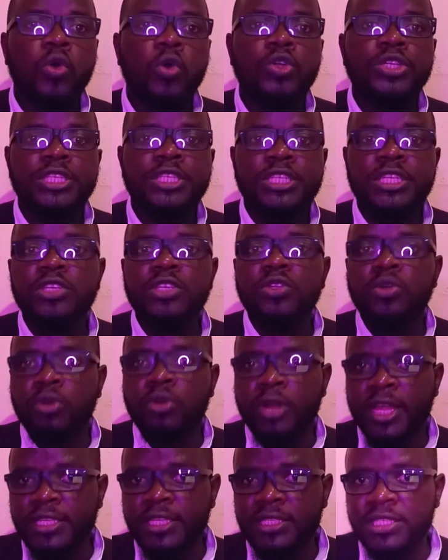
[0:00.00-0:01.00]
continue
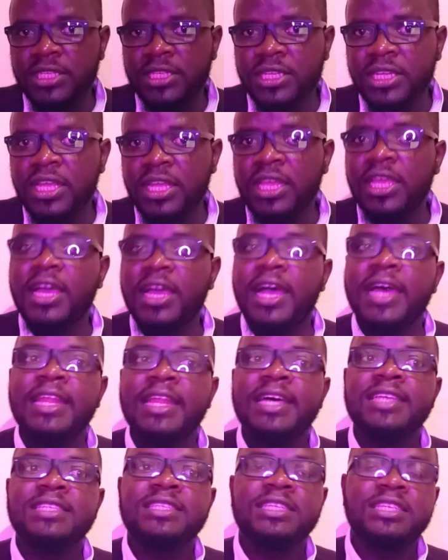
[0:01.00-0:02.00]
rising,
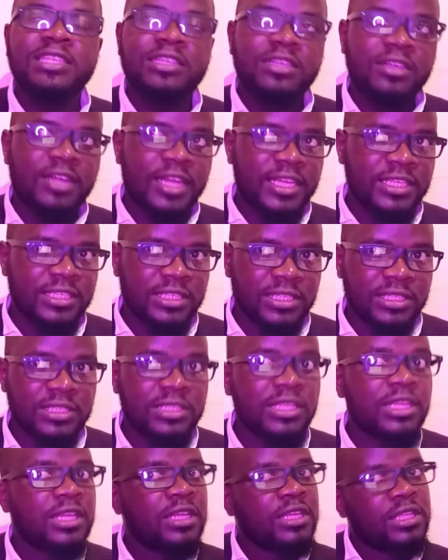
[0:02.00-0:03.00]
and as it
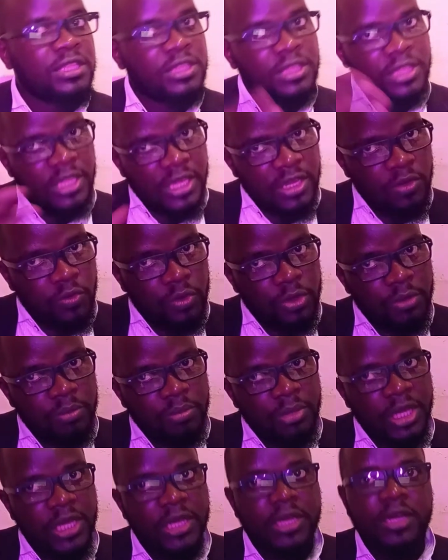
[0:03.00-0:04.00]
rises, they will
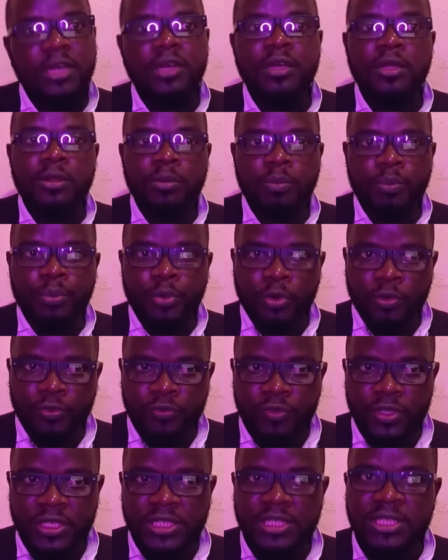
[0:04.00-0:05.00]
make
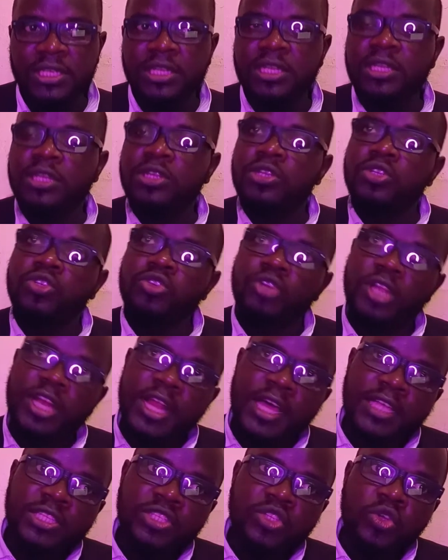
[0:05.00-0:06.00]
profit.
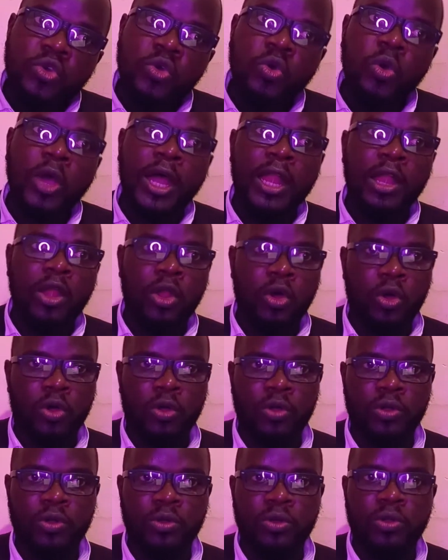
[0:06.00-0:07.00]
Traders who are
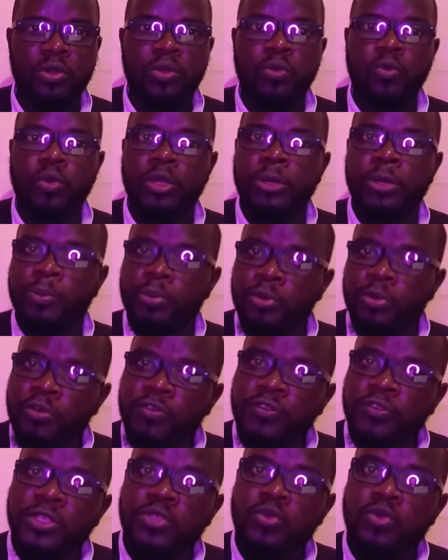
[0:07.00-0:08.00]
long will
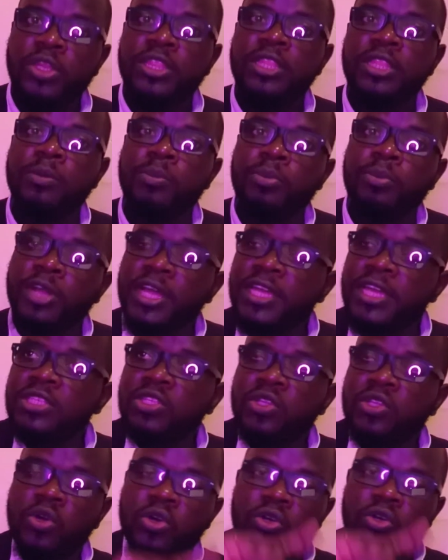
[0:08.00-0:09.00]
profit when the
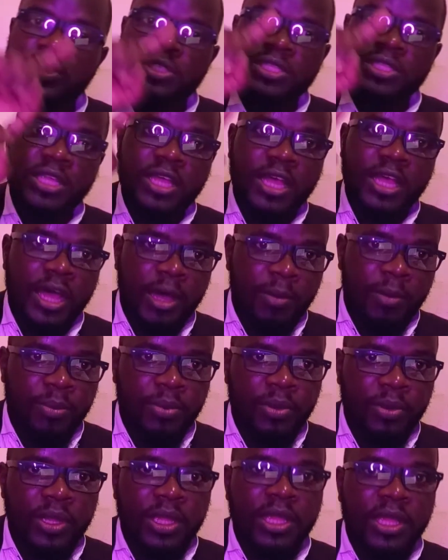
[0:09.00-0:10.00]
price goes up,
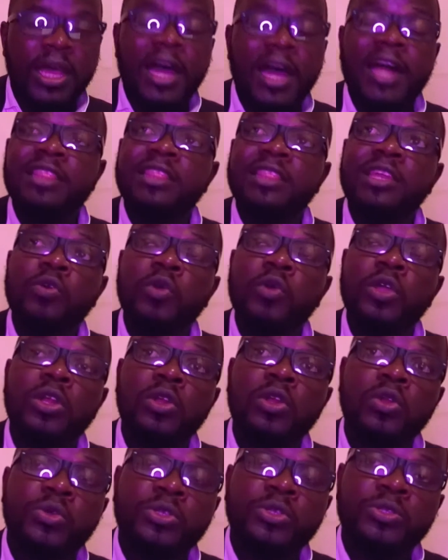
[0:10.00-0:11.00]
and they will
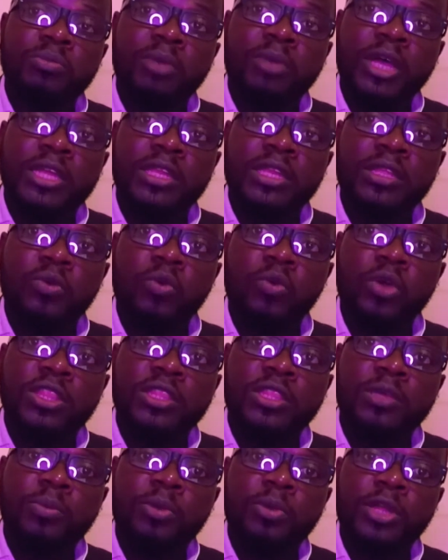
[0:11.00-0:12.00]
lose money
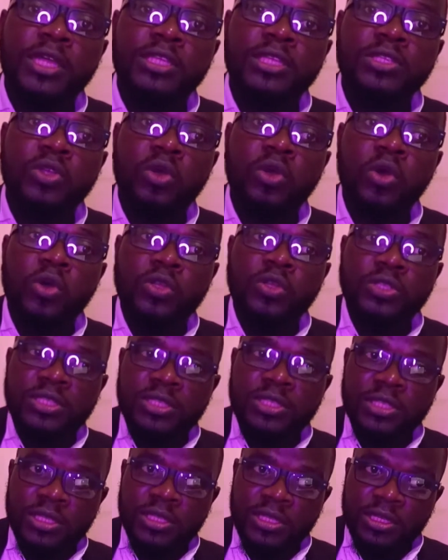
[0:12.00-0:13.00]
when the price
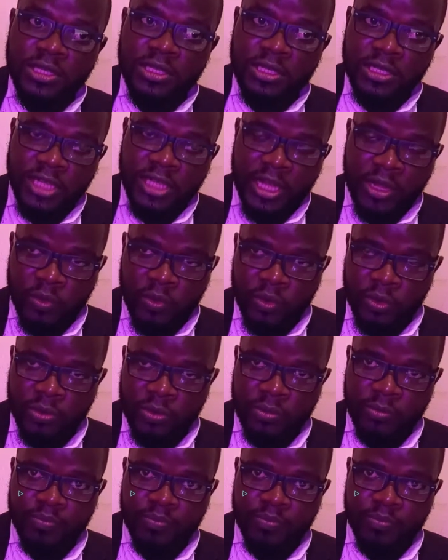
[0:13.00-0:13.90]
goes down.